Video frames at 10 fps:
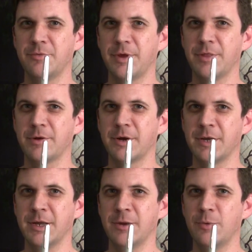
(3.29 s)
Feather and
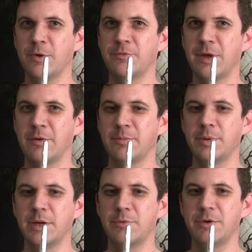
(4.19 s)
Inkwell fountain
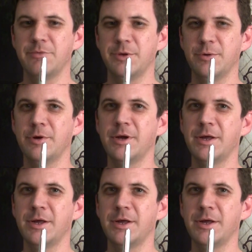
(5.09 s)
pen review,